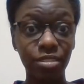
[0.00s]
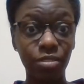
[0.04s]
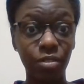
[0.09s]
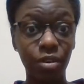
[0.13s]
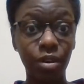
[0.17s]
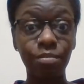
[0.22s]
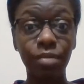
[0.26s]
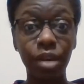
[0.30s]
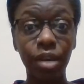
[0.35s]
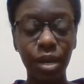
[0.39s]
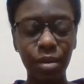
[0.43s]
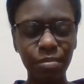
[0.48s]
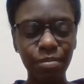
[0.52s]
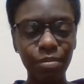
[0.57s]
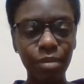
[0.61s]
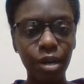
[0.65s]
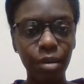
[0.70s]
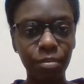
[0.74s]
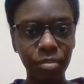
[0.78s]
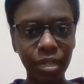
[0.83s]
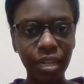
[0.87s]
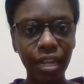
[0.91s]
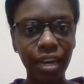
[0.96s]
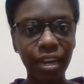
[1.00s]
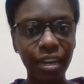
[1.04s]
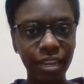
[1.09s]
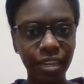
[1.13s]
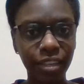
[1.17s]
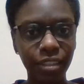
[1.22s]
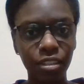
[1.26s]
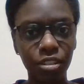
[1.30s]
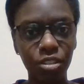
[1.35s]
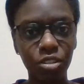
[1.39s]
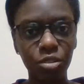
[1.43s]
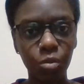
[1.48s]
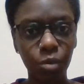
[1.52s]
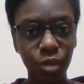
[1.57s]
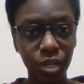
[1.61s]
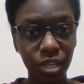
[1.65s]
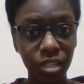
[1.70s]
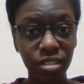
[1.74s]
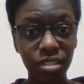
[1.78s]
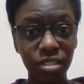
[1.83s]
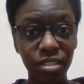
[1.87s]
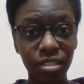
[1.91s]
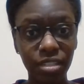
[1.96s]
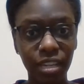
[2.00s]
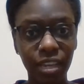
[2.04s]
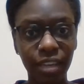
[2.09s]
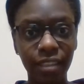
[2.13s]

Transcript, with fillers: So I'm applying the twist